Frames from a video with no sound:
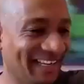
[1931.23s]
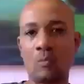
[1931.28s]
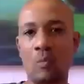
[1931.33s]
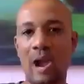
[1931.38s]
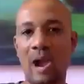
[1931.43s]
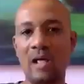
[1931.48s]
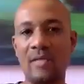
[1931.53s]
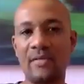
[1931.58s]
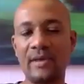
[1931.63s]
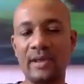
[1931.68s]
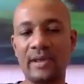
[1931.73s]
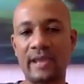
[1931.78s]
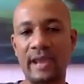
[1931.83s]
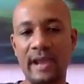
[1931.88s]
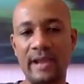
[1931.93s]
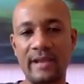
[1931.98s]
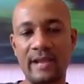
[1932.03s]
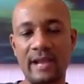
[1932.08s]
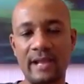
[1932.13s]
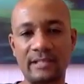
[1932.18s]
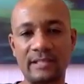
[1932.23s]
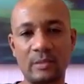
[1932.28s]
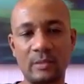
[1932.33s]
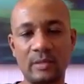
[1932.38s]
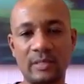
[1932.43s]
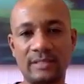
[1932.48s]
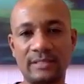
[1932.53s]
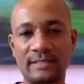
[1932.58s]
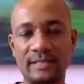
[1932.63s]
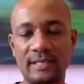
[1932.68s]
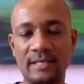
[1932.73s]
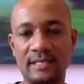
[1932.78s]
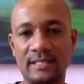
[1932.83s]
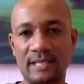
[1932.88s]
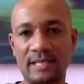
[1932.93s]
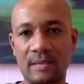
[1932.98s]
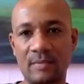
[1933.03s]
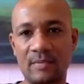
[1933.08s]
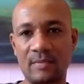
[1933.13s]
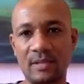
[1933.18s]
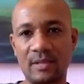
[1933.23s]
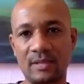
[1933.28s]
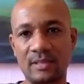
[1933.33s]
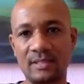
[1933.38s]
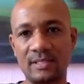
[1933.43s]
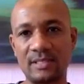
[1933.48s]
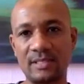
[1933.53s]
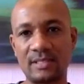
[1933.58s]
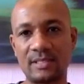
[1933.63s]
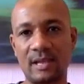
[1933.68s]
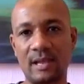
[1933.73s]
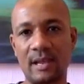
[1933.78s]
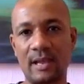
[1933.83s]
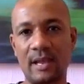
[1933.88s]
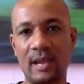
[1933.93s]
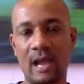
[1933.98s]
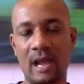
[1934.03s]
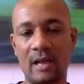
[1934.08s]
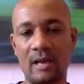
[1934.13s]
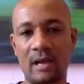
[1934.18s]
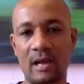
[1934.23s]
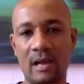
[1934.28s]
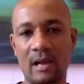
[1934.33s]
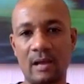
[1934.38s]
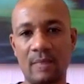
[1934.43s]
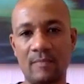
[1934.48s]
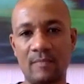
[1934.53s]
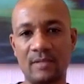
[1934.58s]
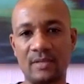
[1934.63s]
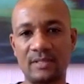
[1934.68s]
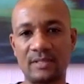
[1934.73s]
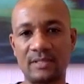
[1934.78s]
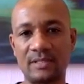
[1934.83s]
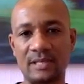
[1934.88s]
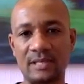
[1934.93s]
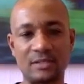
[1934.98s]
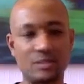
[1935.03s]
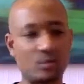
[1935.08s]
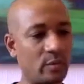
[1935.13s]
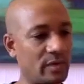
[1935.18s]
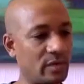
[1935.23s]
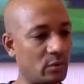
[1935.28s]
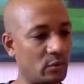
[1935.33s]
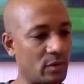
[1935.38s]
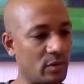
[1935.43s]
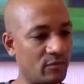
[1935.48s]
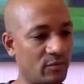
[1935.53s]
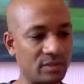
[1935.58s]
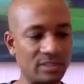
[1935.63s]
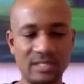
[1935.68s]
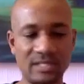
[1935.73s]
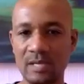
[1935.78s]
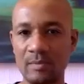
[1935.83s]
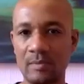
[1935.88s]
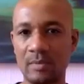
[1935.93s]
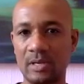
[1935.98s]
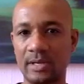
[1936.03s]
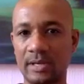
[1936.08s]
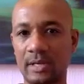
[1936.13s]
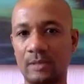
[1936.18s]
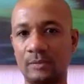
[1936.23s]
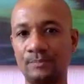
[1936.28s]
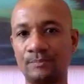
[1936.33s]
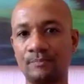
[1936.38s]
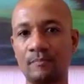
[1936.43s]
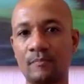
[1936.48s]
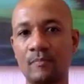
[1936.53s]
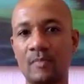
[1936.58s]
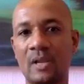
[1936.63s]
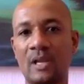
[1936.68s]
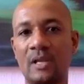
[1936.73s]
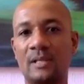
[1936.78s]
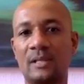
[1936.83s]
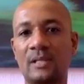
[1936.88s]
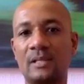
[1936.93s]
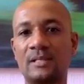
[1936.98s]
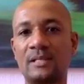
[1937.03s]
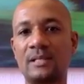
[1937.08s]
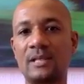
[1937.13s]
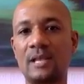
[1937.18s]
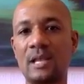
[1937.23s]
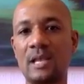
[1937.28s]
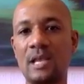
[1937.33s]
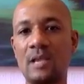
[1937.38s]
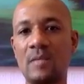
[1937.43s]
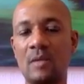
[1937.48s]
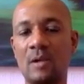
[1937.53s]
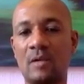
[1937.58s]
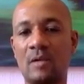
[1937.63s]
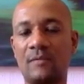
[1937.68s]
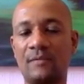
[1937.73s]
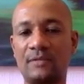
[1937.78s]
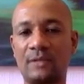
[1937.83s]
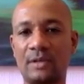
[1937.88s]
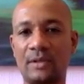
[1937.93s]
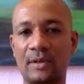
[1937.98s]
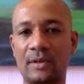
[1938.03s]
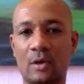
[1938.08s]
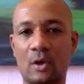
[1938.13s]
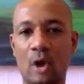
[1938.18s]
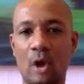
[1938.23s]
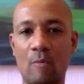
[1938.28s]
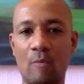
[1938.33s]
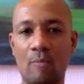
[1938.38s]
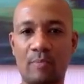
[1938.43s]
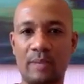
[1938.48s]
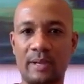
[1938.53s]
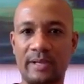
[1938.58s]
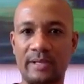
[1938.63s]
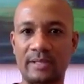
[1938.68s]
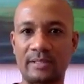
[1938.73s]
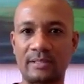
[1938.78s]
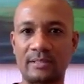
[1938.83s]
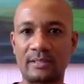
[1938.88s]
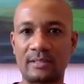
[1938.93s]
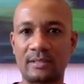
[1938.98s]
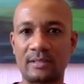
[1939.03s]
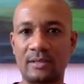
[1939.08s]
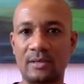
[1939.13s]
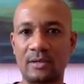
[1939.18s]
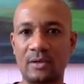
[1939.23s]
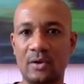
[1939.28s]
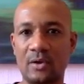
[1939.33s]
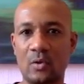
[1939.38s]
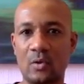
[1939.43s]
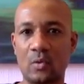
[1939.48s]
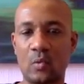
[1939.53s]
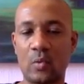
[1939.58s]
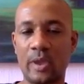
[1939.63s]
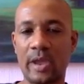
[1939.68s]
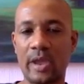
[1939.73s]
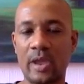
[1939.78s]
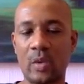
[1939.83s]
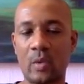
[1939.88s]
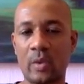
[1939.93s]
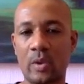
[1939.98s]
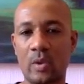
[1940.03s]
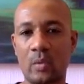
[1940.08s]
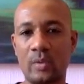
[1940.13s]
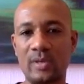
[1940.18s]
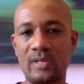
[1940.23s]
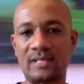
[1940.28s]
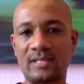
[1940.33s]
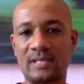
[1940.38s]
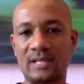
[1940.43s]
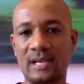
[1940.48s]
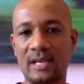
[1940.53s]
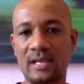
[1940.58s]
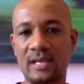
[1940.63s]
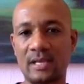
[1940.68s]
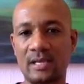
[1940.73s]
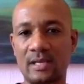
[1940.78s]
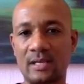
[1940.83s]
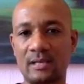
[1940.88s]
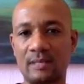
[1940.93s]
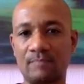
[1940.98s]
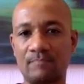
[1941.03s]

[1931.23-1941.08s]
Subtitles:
While they can, they actually want to read something. This is I just went looking for this email now. This is an email for the complex where we stay in.